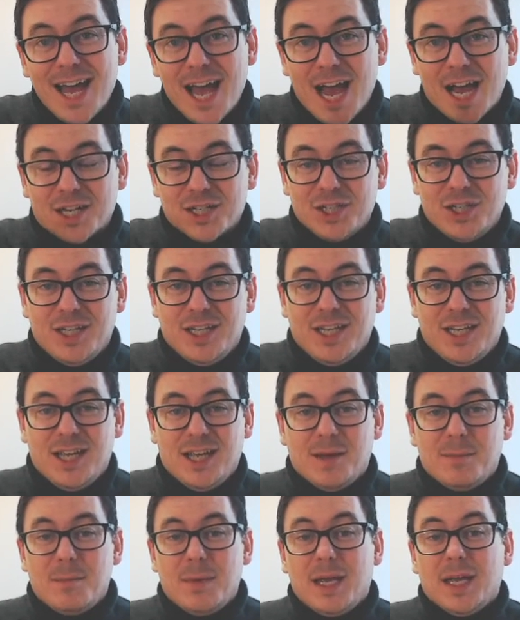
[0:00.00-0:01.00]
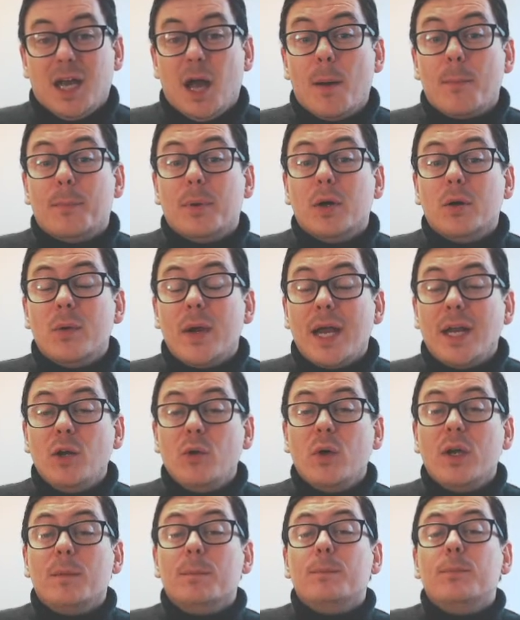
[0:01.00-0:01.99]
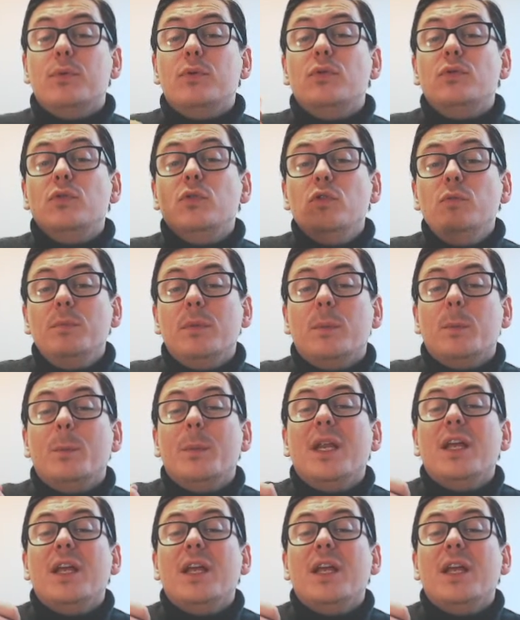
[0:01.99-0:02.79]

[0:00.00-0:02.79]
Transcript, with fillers: actually here make a Pareto improvement